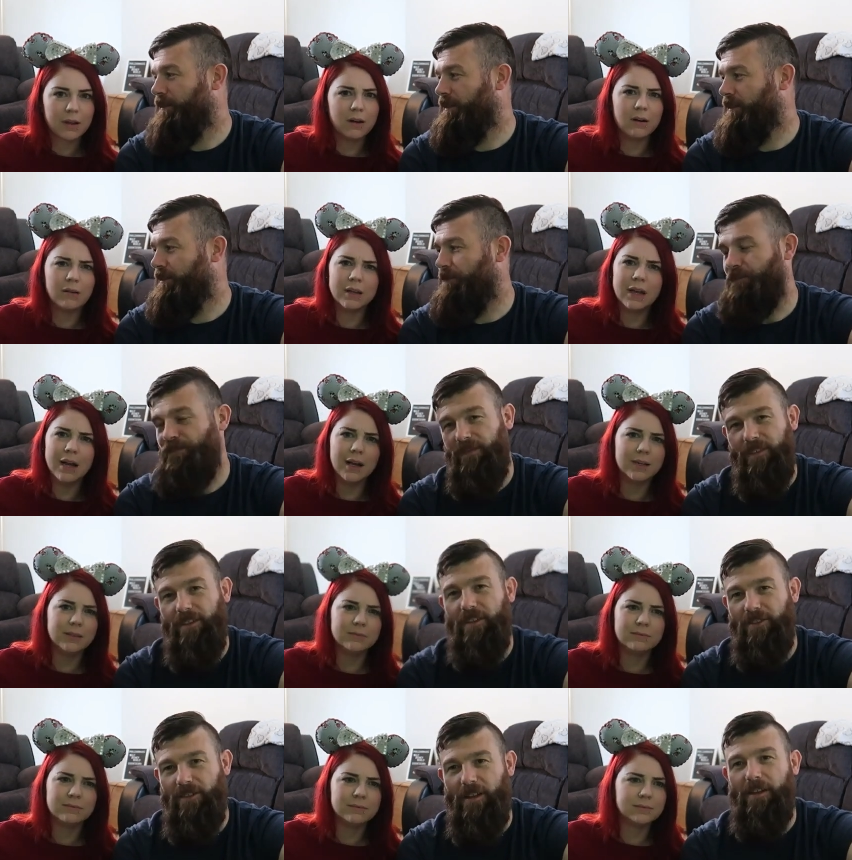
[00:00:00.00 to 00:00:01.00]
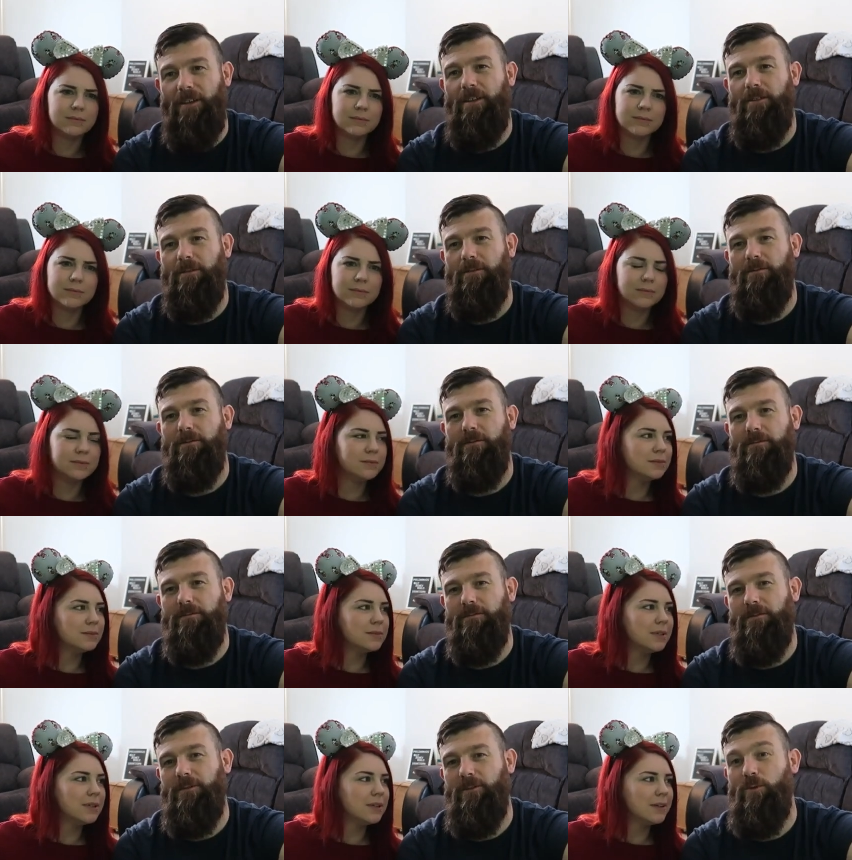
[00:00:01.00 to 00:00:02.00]
Speaker 1: Oh yeah.
Speaker 2: It's like,
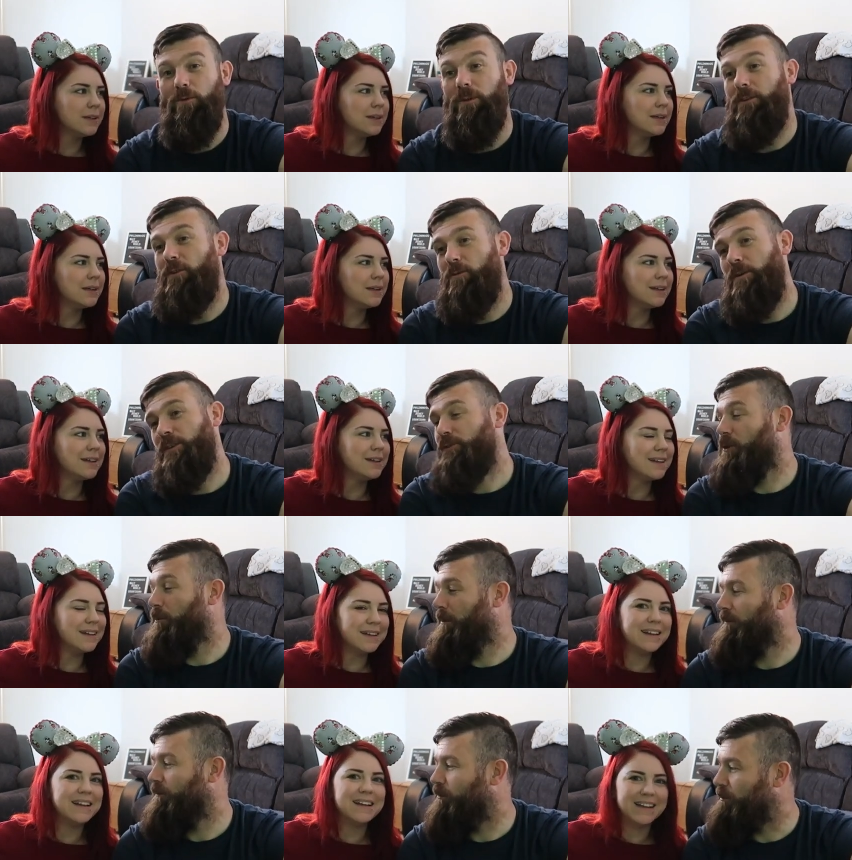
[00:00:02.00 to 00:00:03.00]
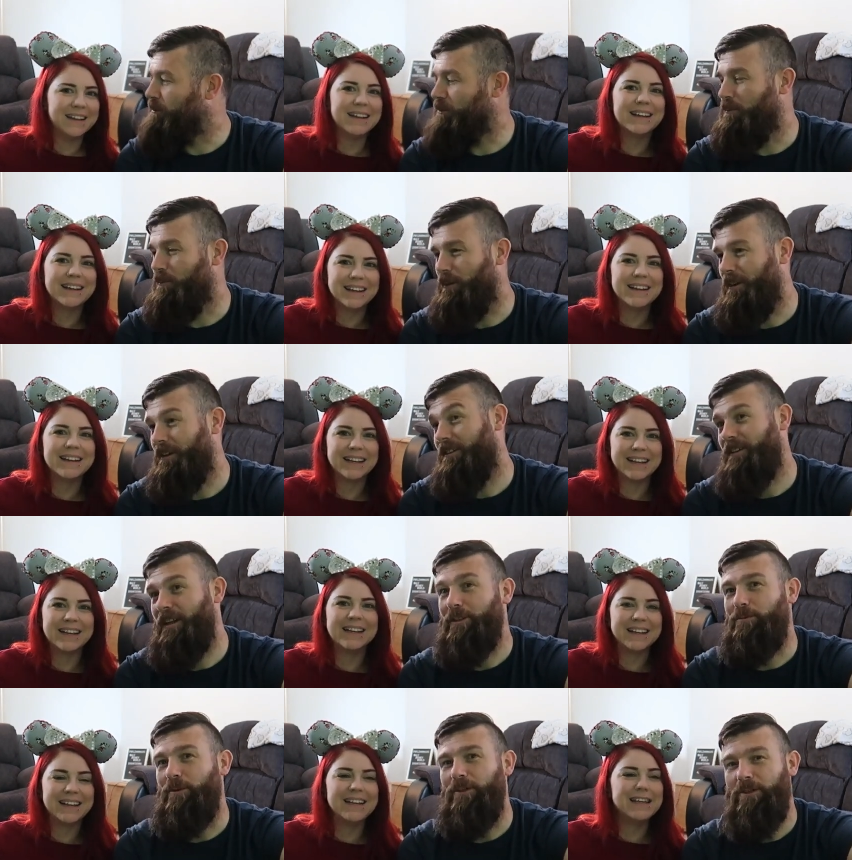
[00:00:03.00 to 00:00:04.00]
oh, another one's come on from someone,
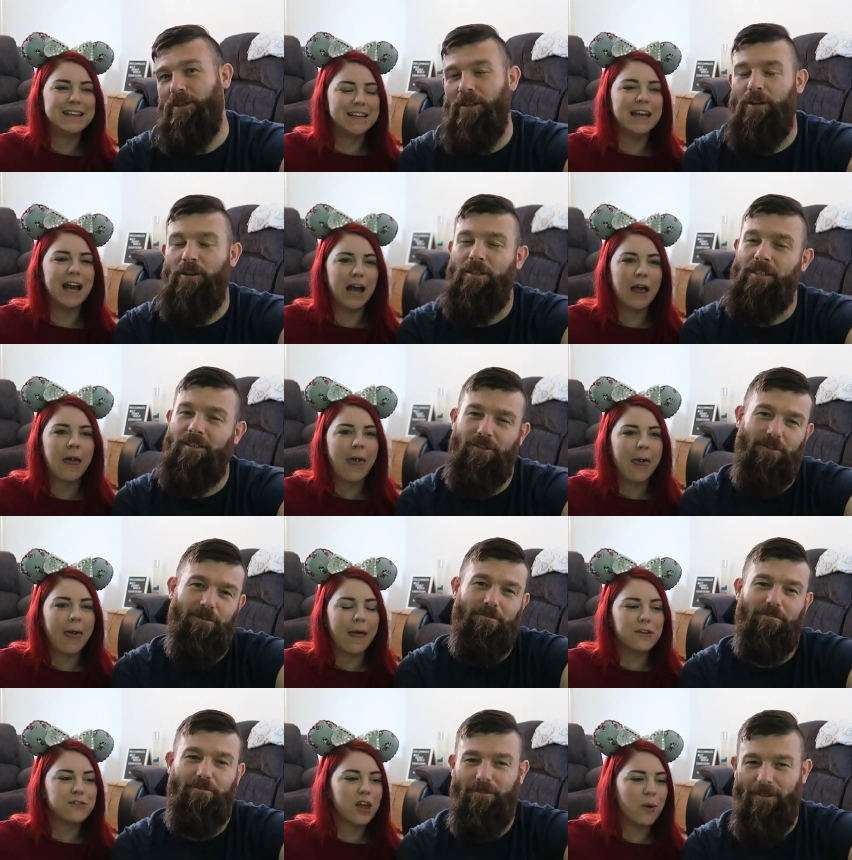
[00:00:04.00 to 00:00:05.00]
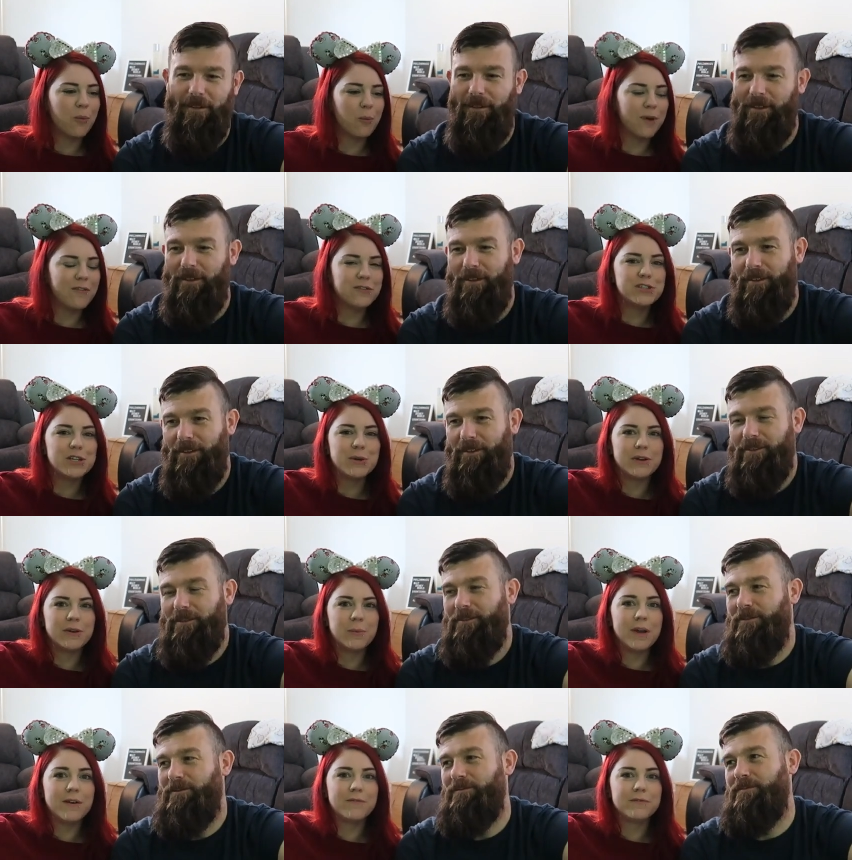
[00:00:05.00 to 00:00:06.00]
let's watch it.
Speaker 1: Yeah. So with
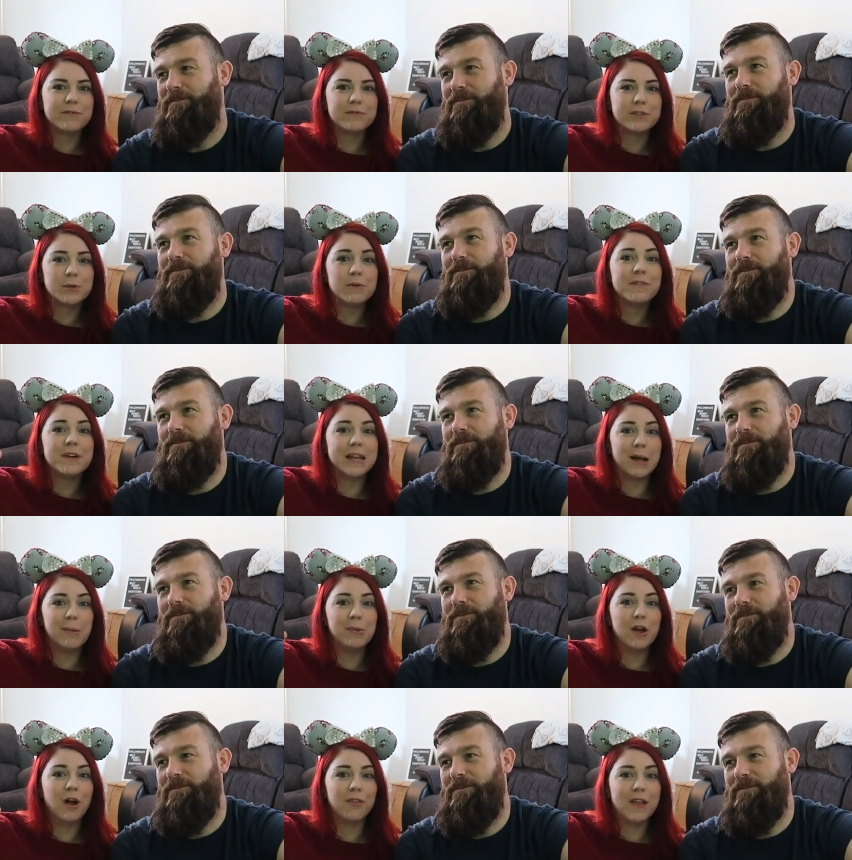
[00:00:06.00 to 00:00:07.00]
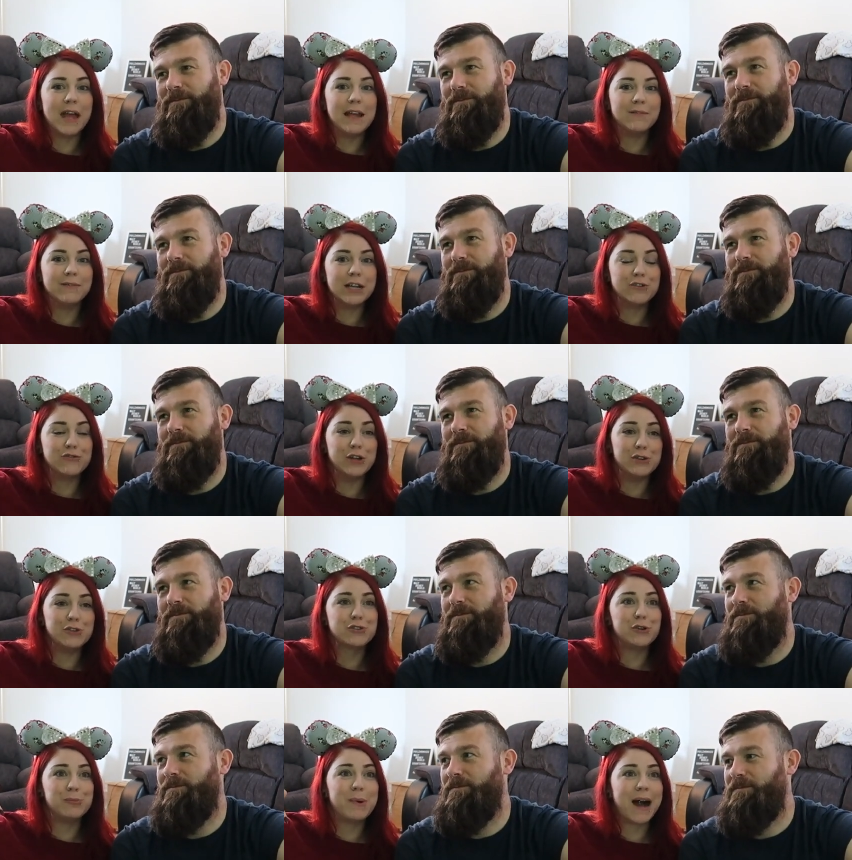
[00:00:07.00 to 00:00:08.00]
To Infinity and Beyond, they've literally
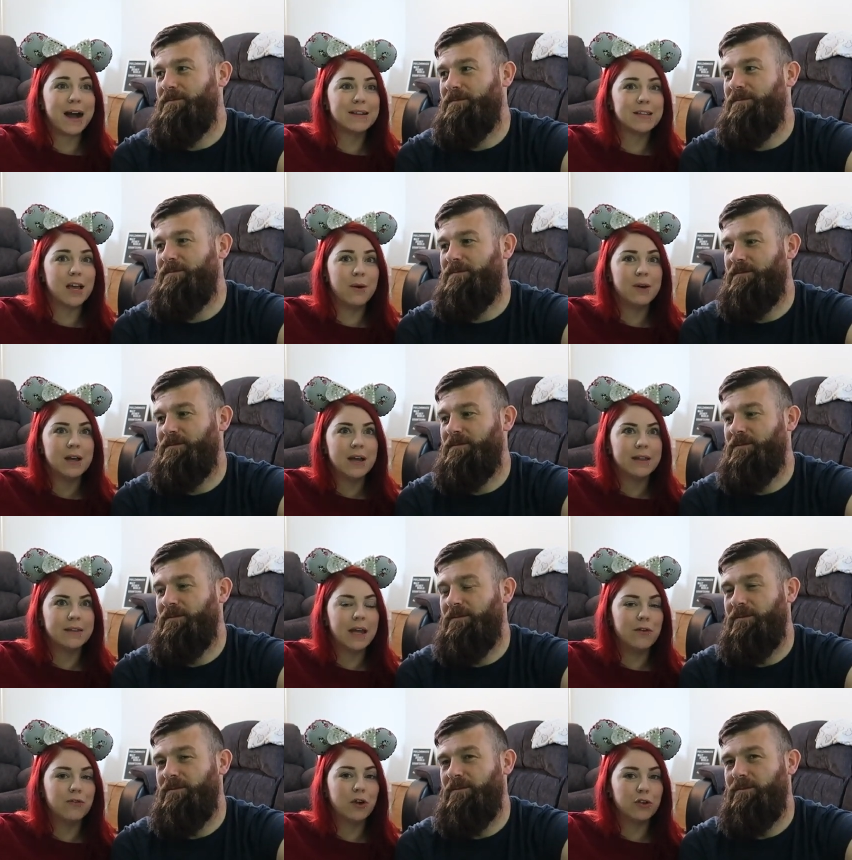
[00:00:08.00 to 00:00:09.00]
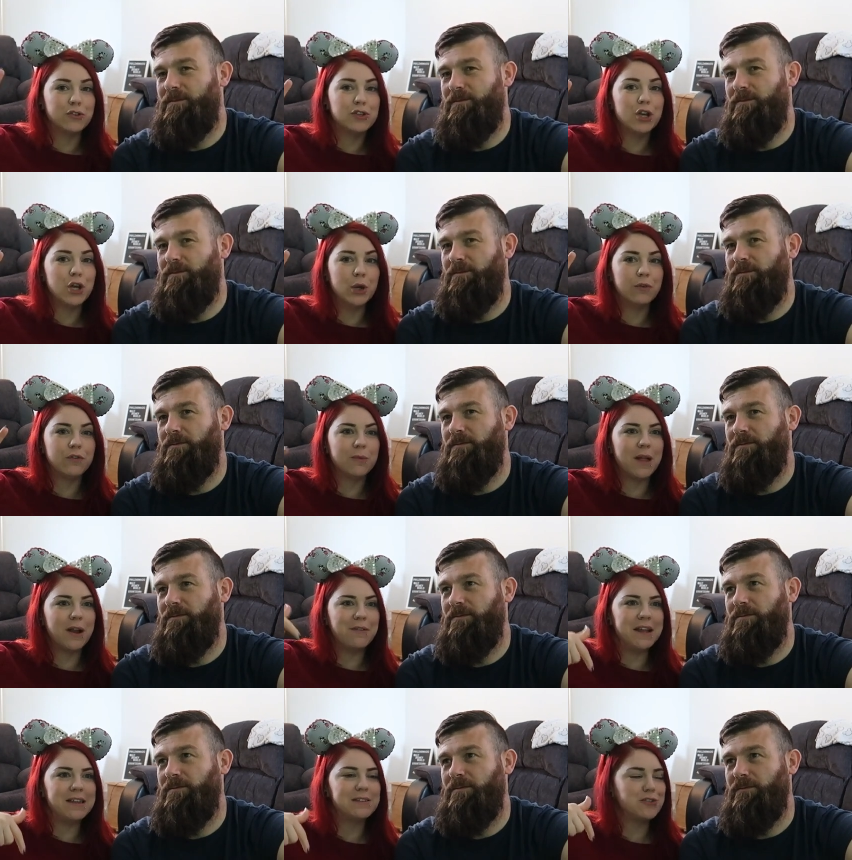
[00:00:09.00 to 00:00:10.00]
just come back, so they've got two from
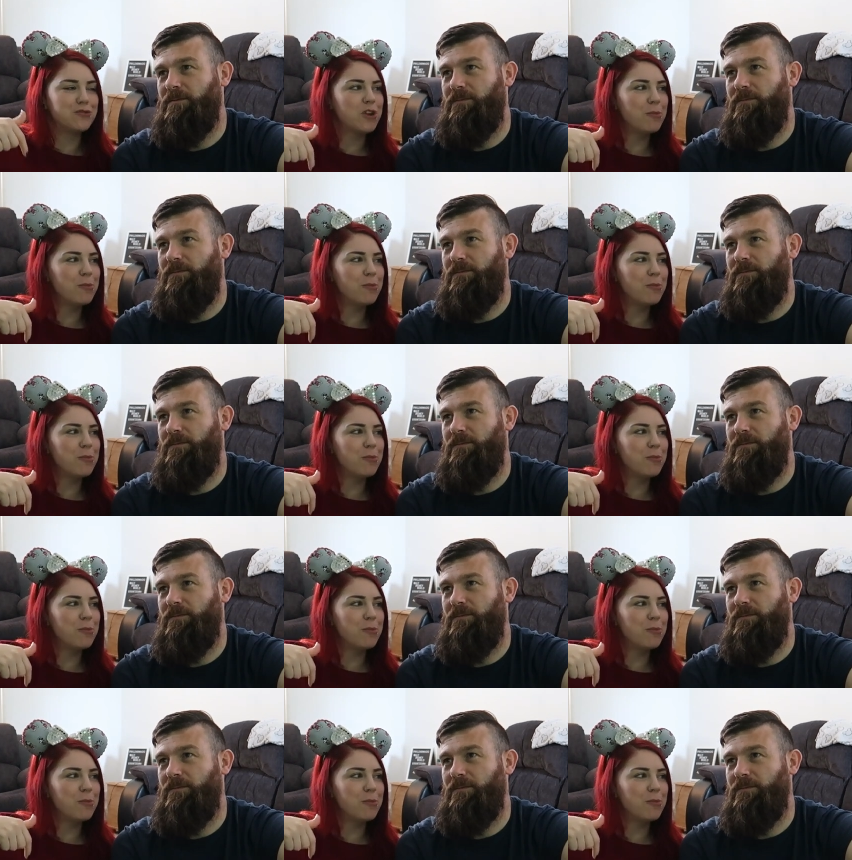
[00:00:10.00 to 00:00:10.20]
their recent